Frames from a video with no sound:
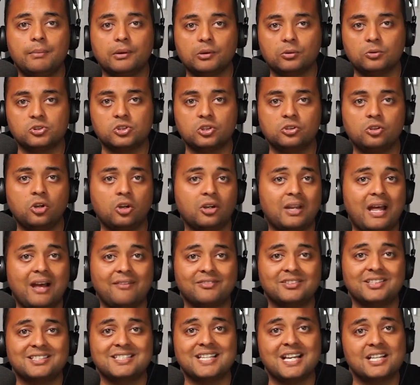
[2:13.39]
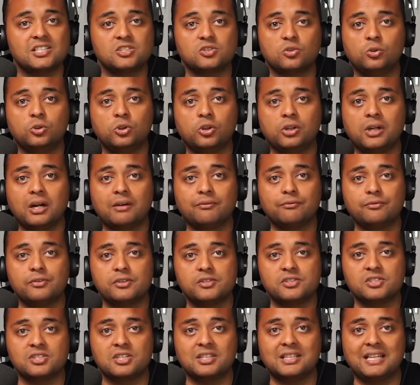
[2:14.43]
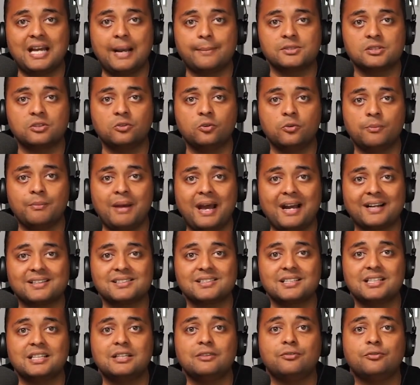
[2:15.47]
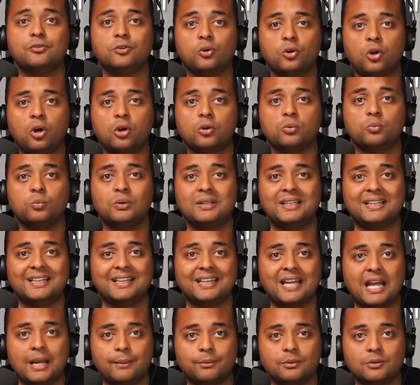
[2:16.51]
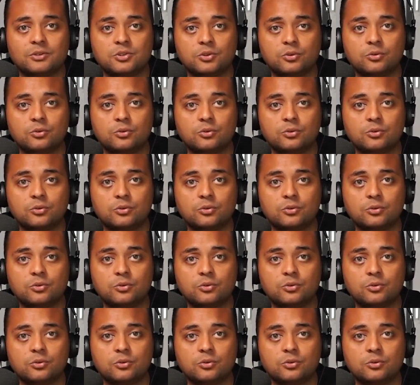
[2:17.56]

also not have to test all your comforts to the absolute max if you're not willing and able to.